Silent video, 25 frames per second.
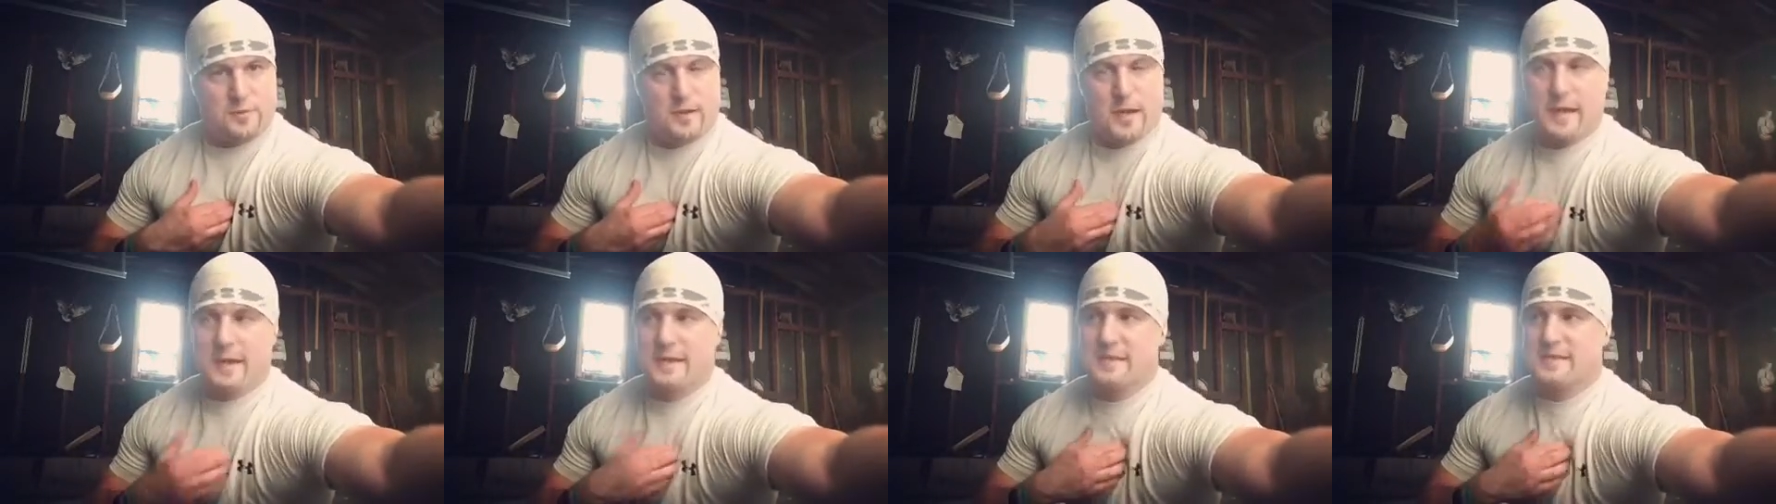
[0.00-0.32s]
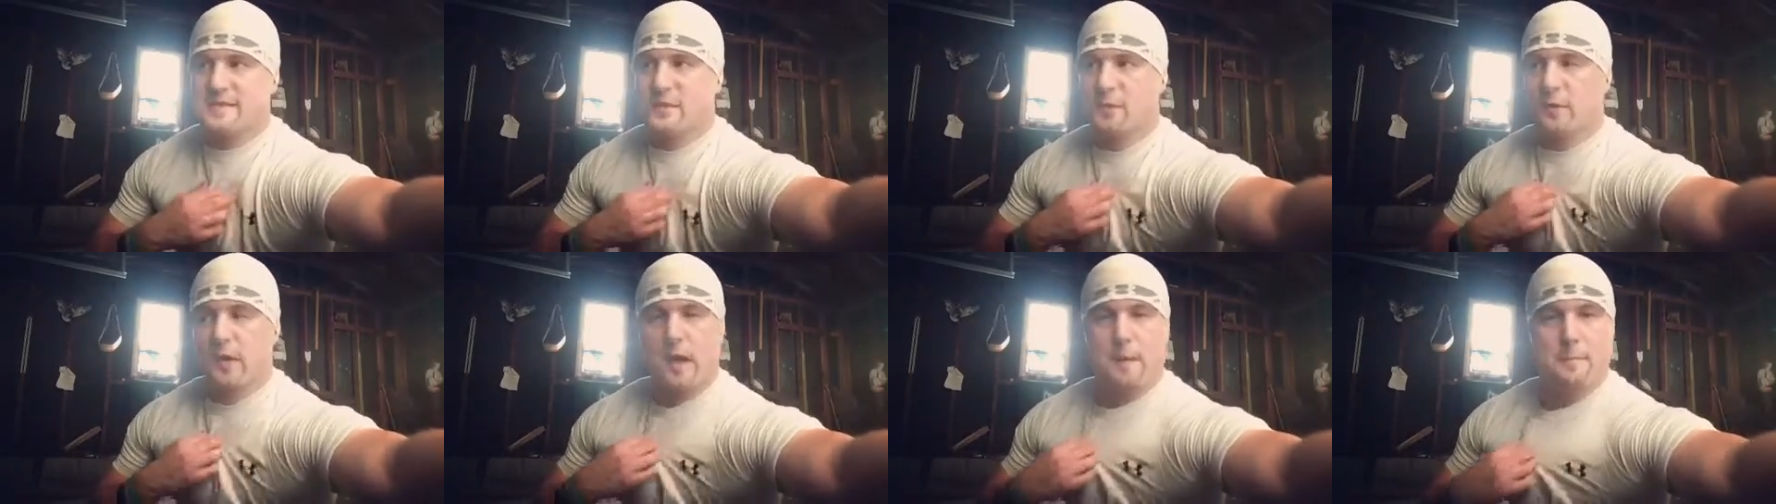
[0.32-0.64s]
I
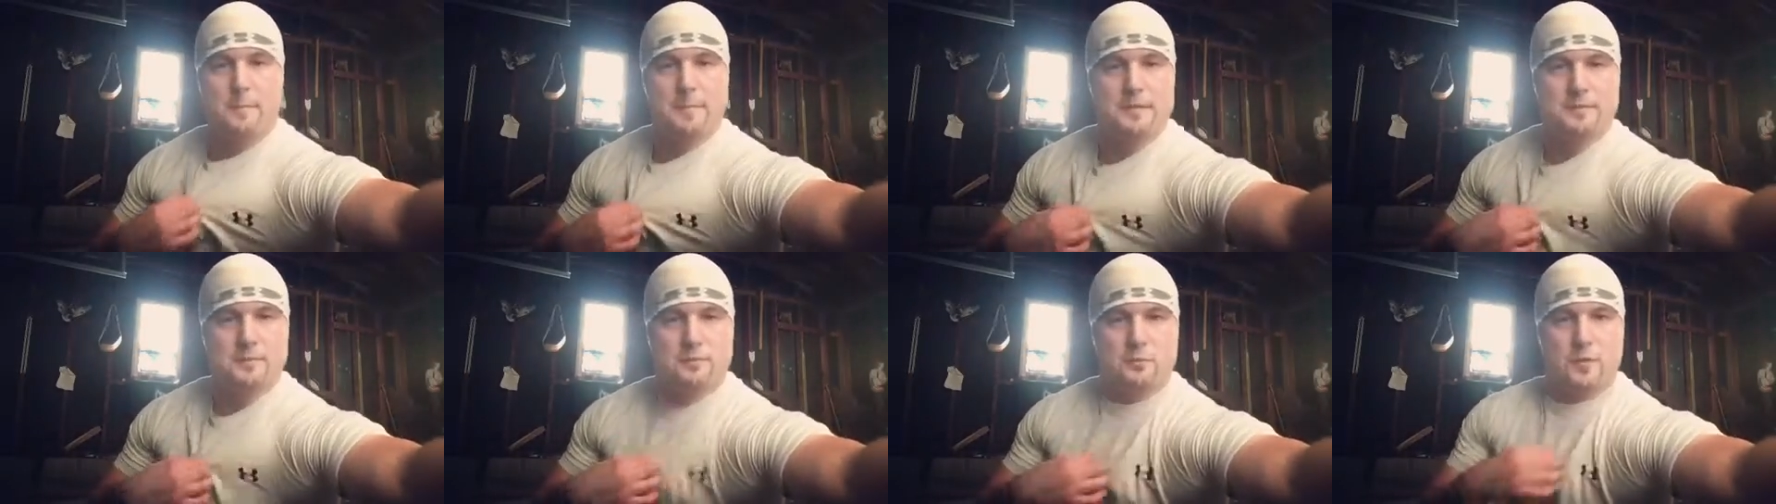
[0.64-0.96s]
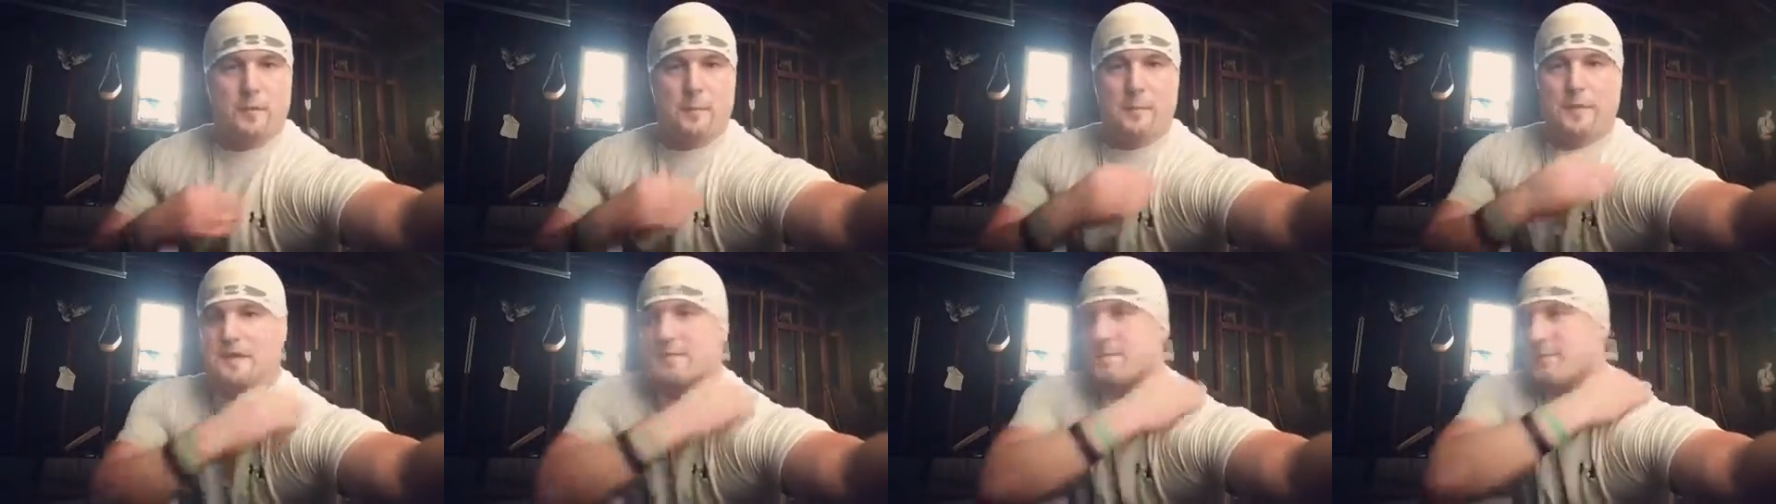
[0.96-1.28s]
understand what I've been through.
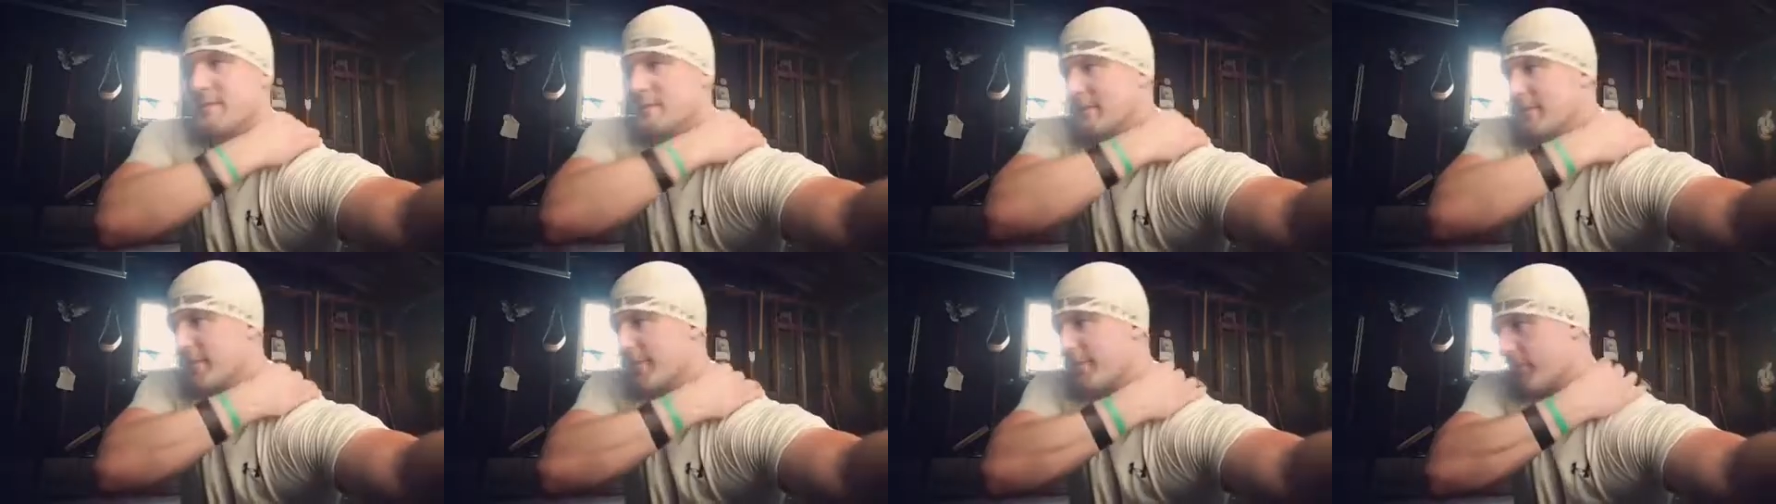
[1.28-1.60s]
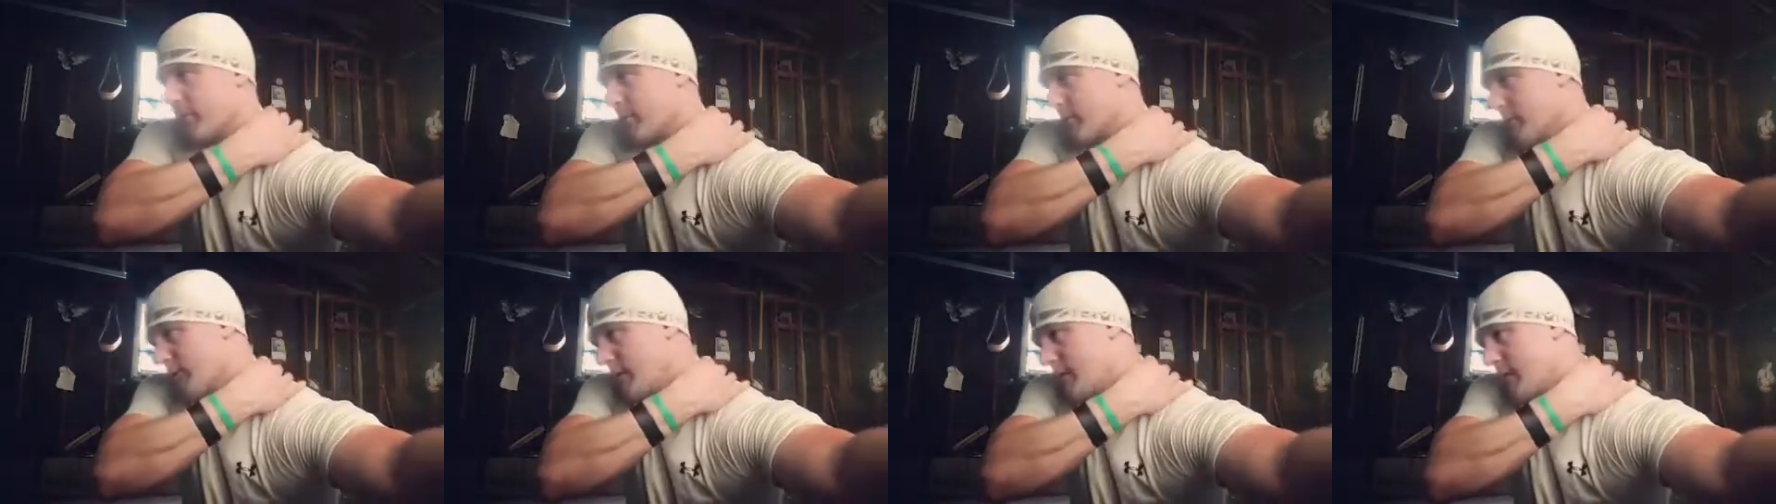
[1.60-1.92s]
That makes me
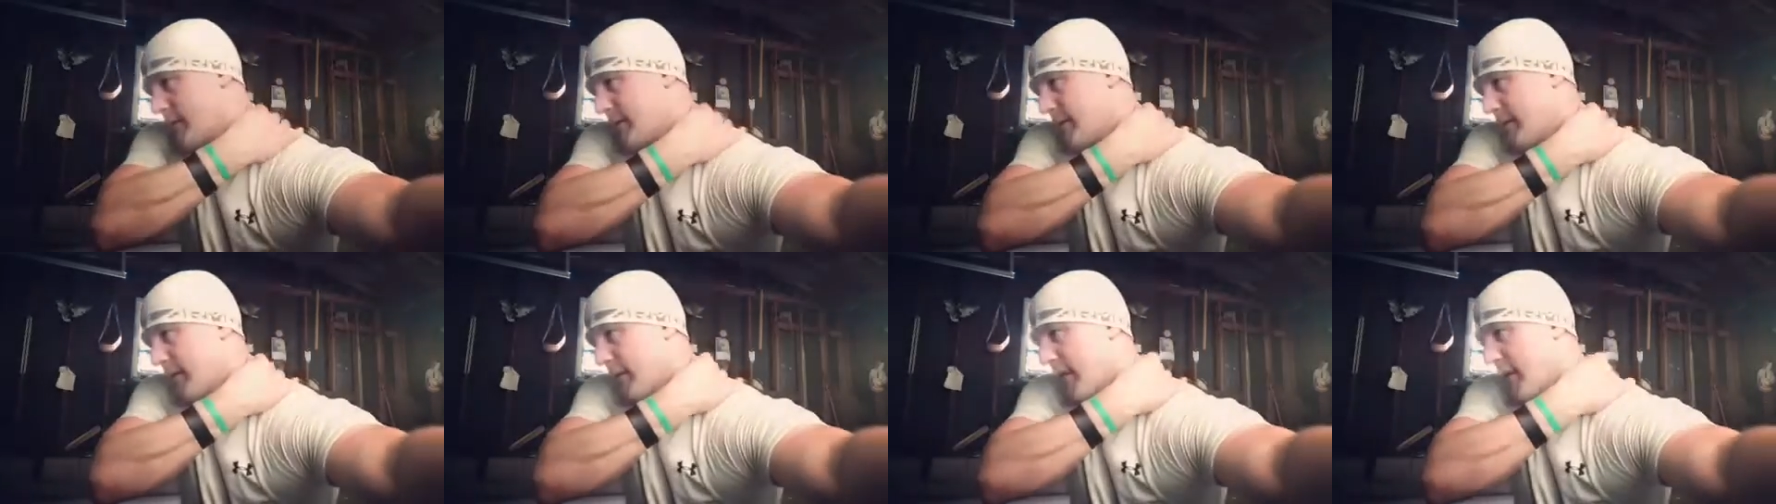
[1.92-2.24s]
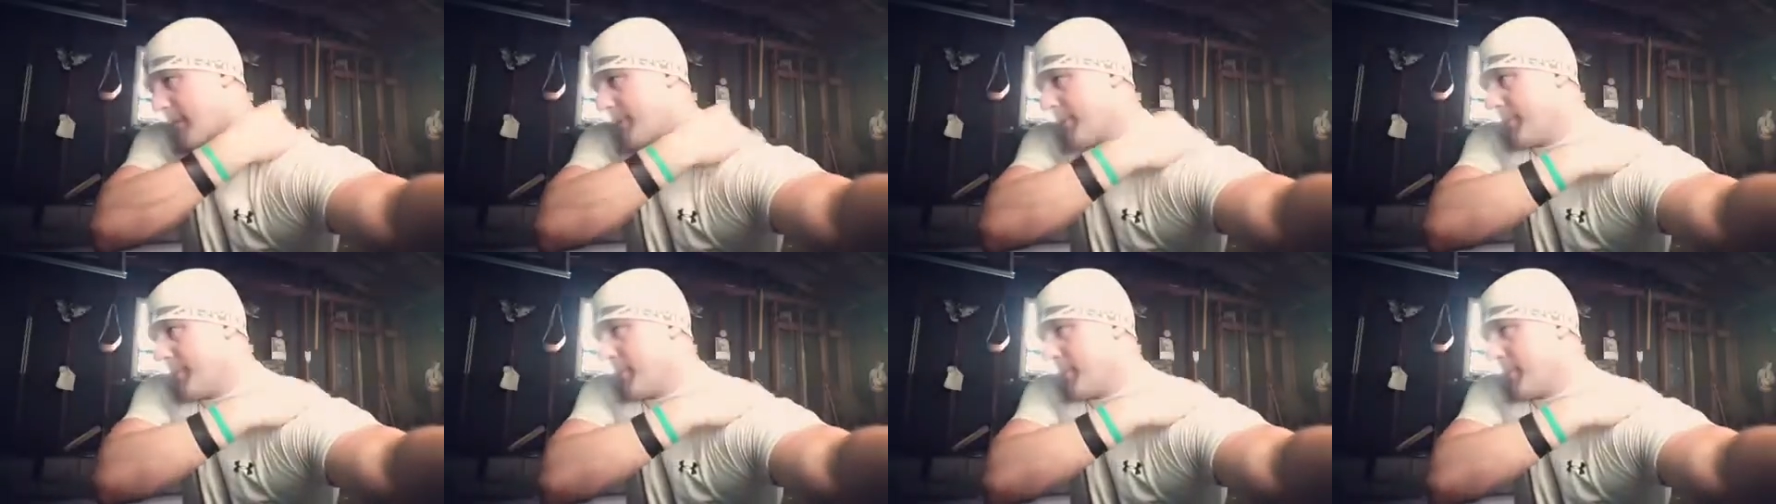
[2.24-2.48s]
different than a lot of